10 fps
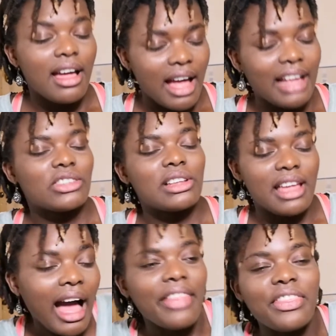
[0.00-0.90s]
actually
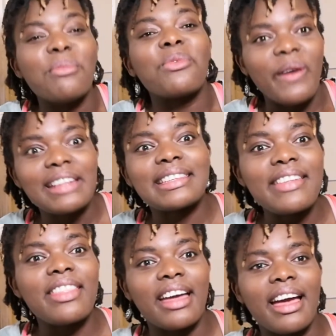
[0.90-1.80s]
had them write
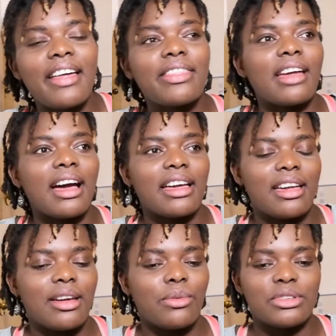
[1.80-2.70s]
in there that
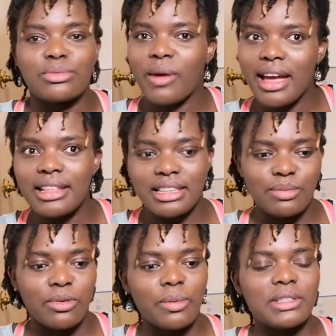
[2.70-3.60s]
he was buying this
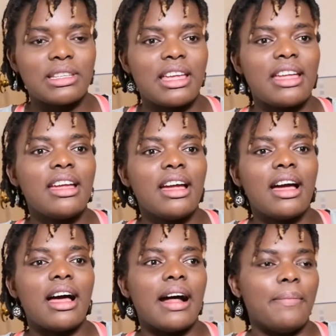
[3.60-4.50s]
property
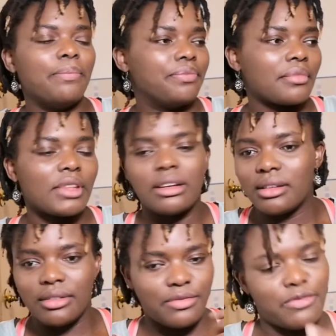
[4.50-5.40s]

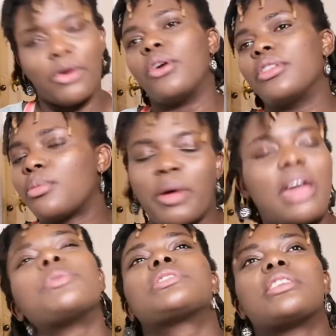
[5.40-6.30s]
for the
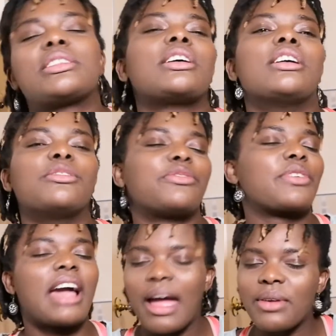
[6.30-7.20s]
purposes of
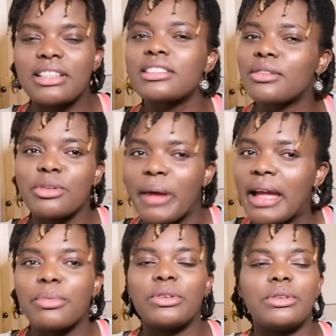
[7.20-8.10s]
characters of the
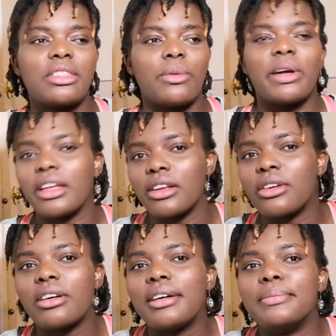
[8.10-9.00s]
Bible. They were going
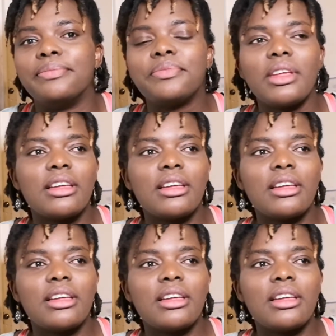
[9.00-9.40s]
to come